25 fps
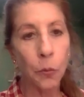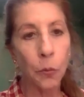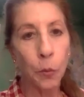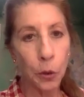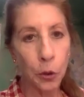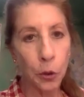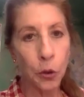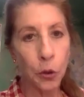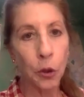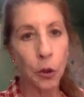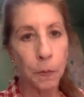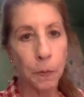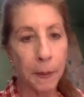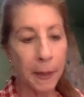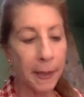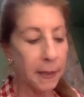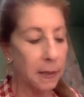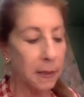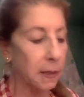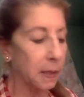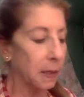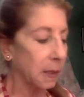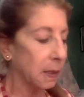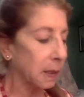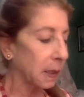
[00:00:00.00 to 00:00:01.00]
which is
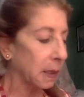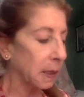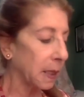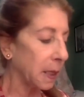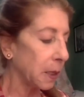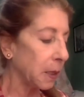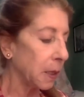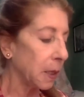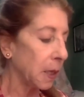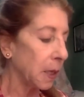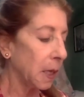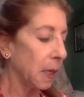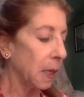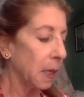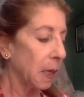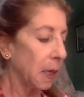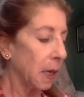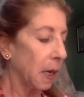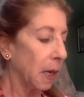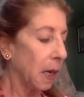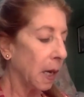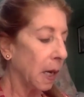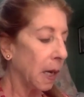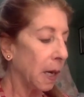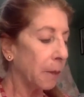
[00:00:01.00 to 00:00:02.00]
basically
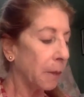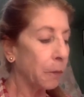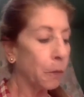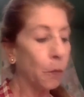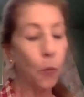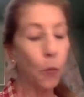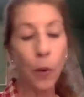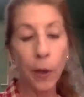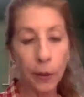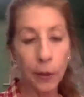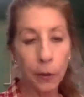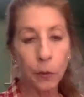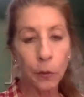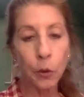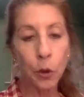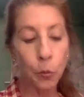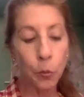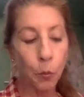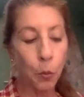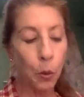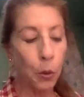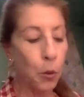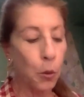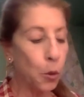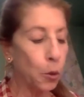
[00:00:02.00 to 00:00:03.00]

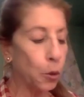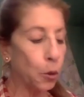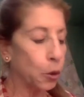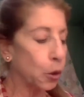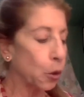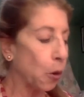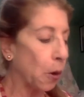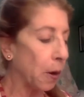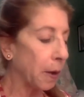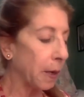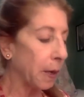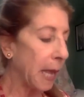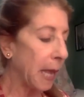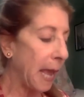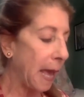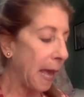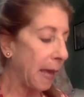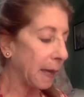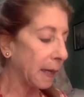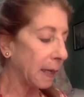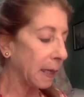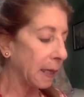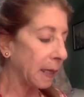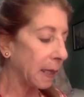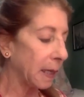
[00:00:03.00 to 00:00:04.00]
who Sean
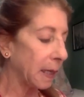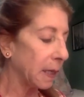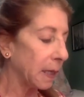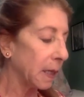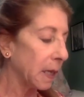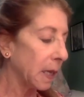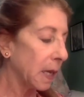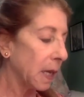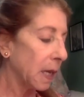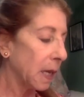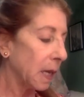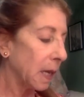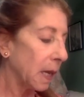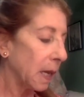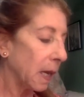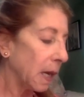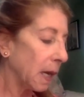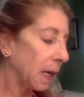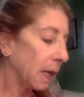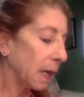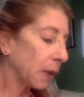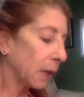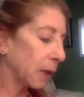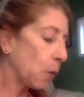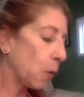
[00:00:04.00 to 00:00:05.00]
Hannity
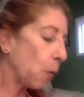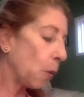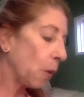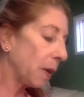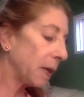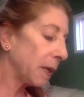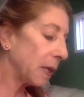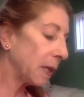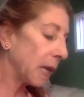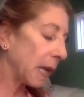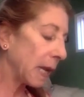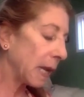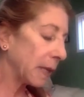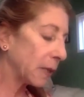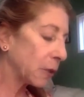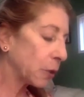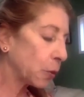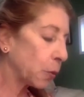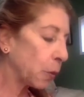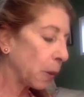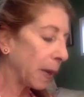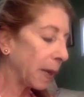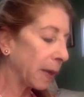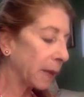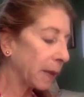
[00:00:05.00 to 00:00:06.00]

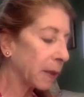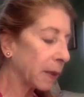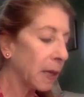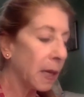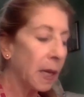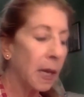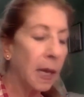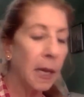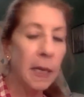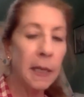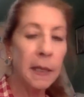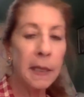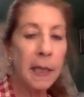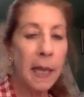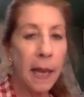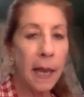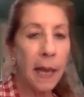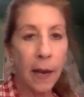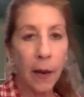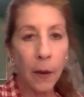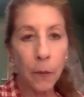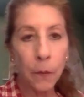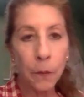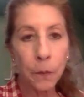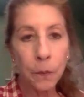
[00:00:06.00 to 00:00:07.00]
coordinates with.
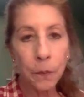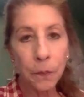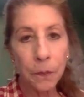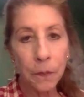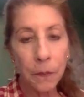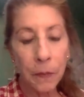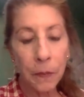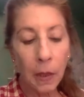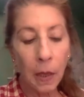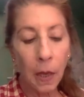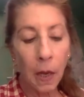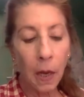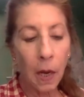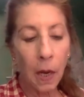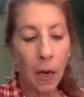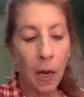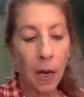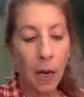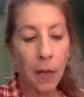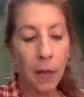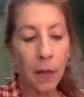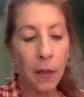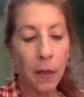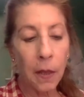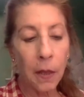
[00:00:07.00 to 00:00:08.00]
Now,
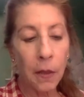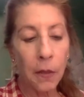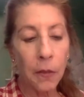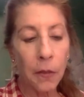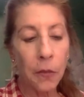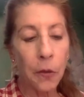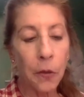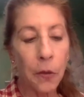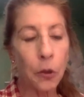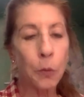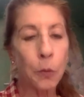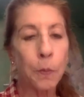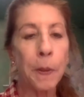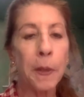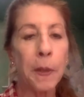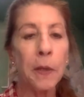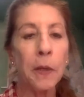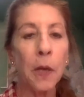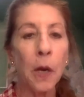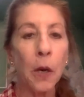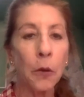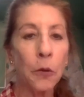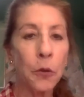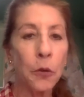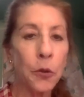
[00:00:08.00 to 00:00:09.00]
there's been
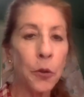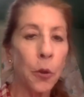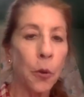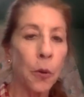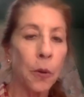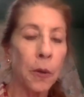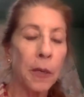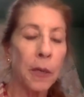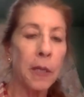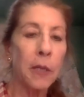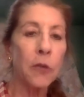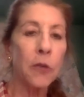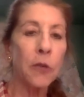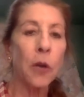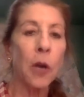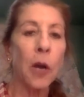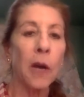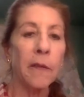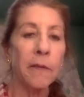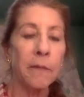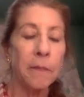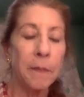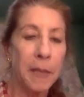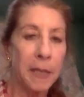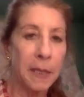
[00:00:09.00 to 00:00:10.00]
no shortage
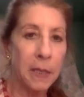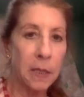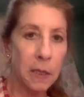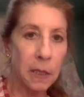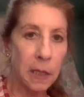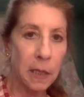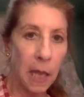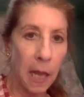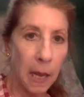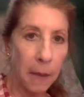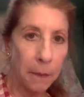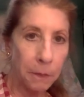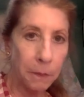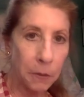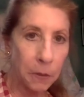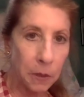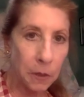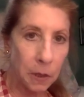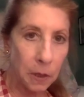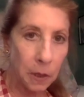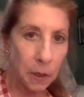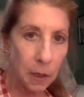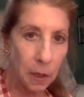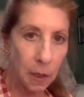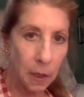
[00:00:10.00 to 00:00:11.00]
of
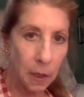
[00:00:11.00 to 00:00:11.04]
missteps